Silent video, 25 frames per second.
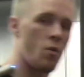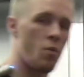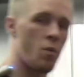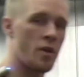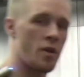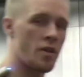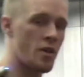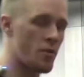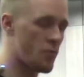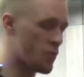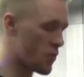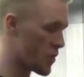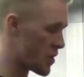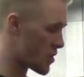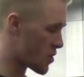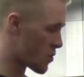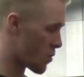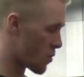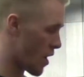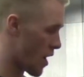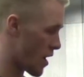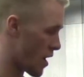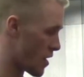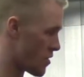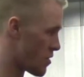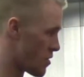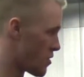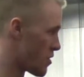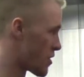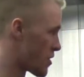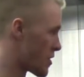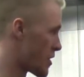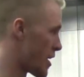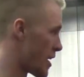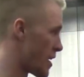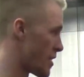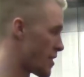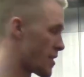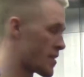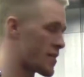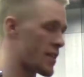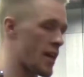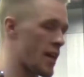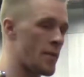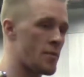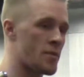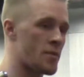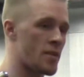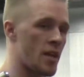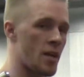With the free squat, you're taking the
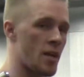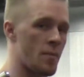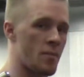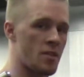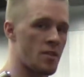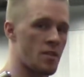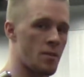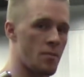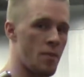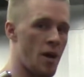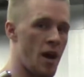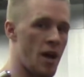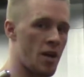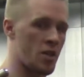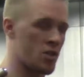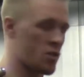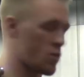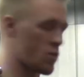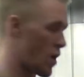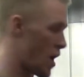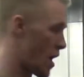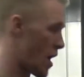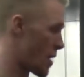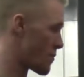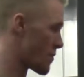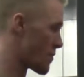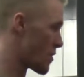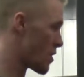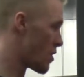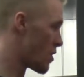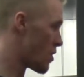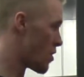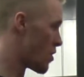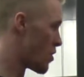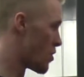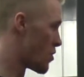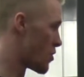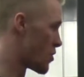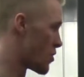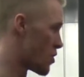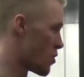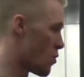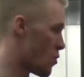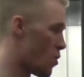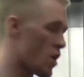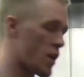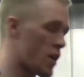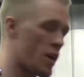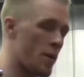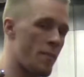same setup as the box squat. You're going to
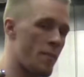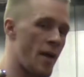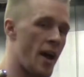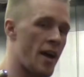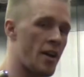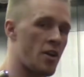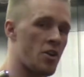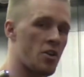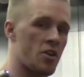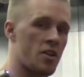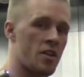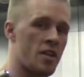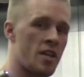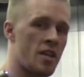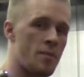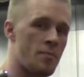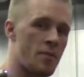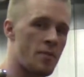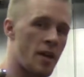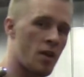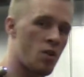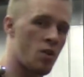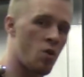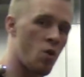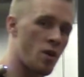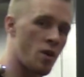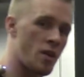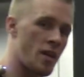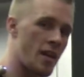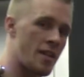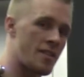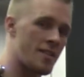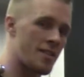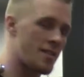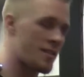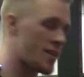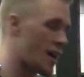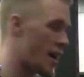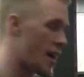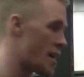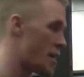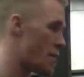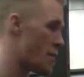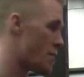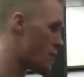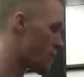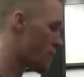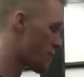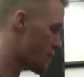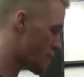walk it back. You're going to keep that core nice and tight.